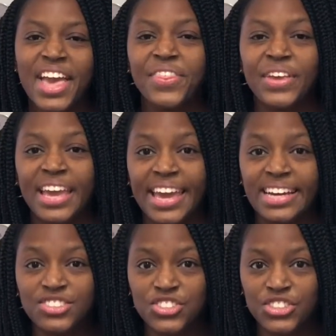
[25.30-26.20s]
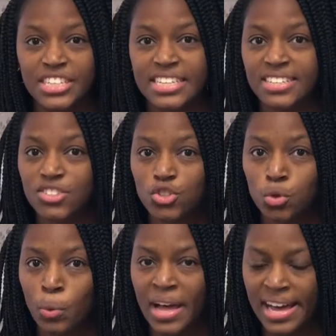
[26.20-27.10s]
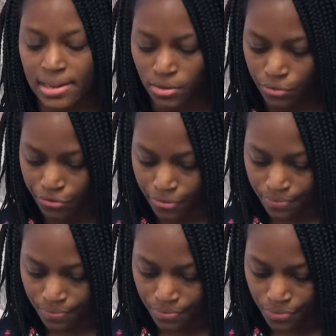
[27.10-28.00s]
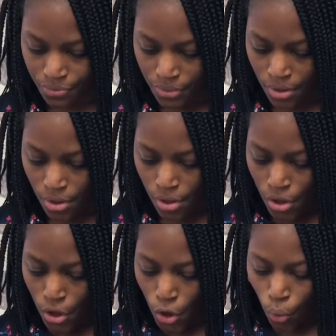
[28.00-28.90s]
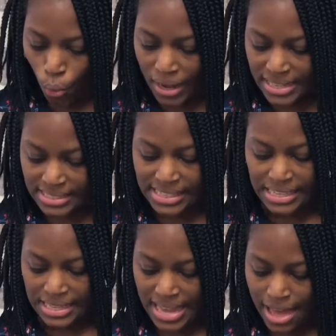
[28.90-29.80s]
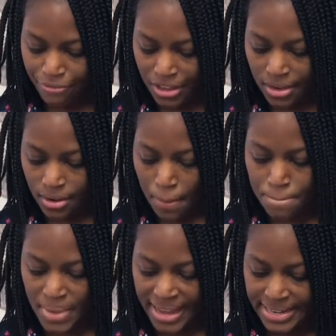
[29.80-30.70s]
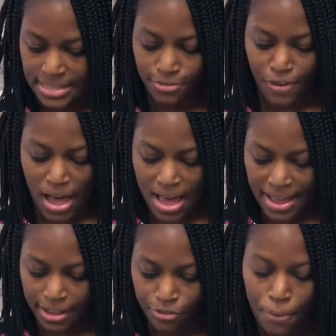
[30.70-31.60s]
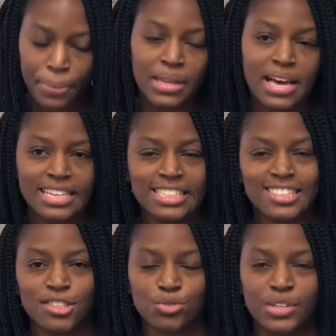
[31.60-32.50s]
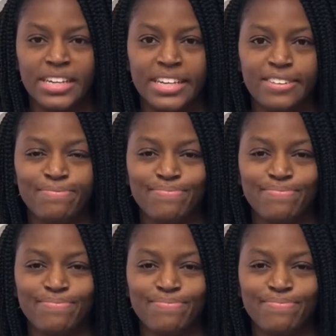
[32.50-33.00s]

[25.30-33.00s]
The answer is 12. What is 11 minus 5 plus 3?